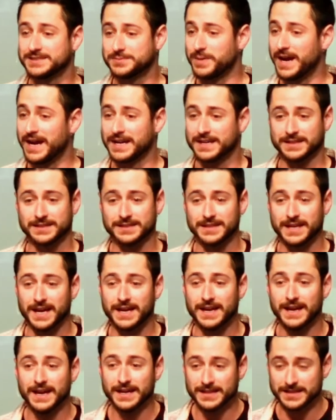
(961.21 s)
back in the
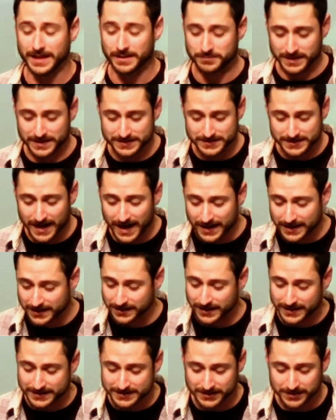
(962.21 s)
day. That means not
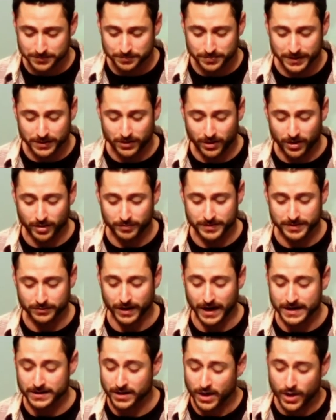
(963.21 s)
collecting a big army,
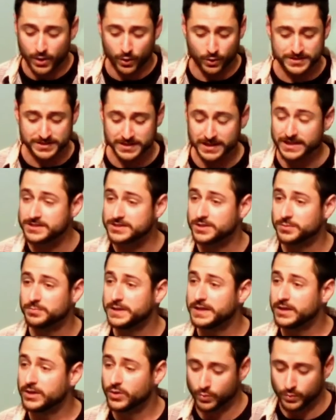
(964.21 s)
right? Or to
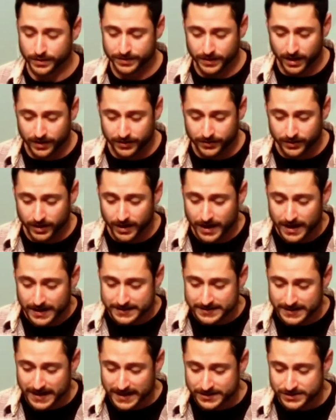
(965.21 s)
intermingle with other
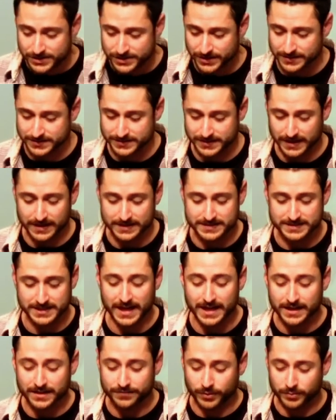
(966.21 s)
nations and
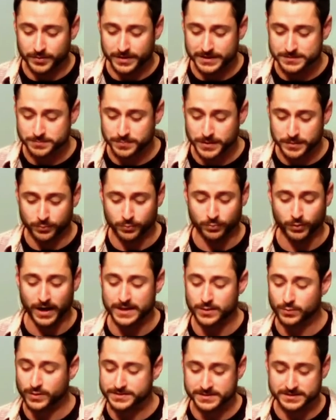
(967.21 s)
take from his people, right?
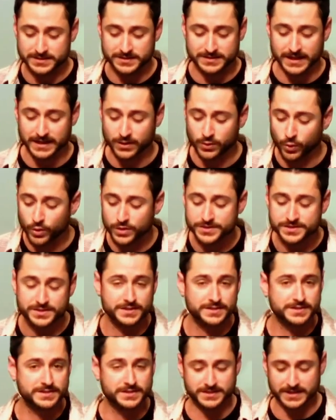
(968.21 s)
He wasn't to take
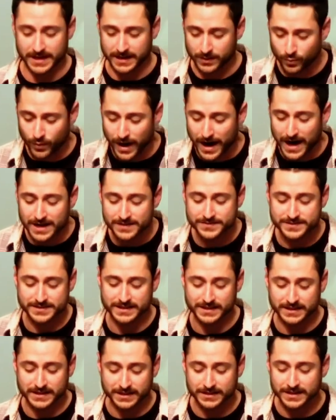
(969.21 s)
horses, to take wives,
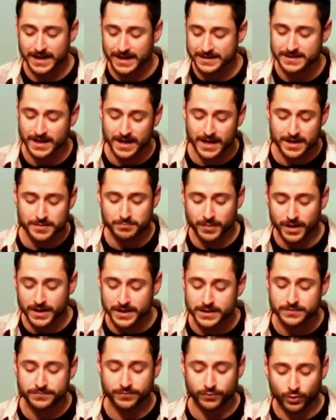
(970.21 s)
and collect
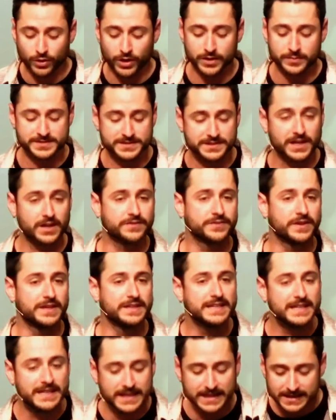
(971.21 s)
money for himself.
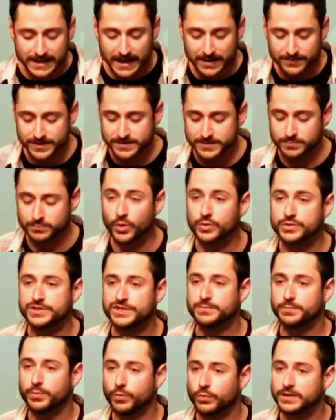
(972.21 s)
And then he gave this
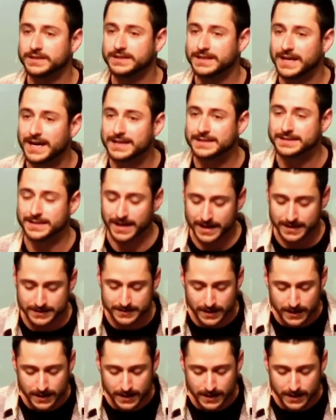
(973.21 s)
most important guideline